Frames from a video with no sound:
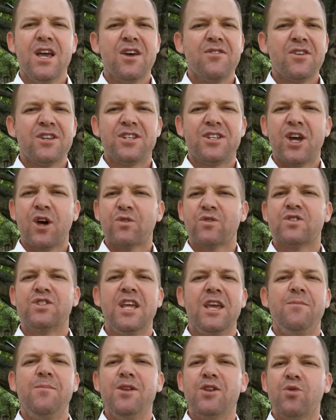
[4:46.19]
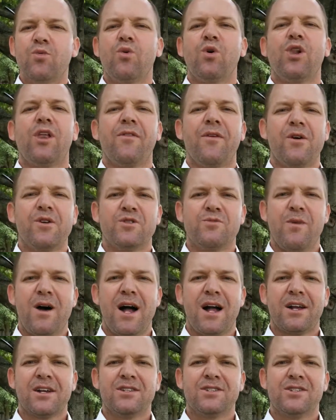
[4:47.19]
that delves deep into all of those
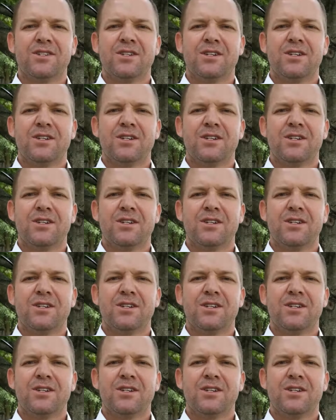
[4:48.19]
markets.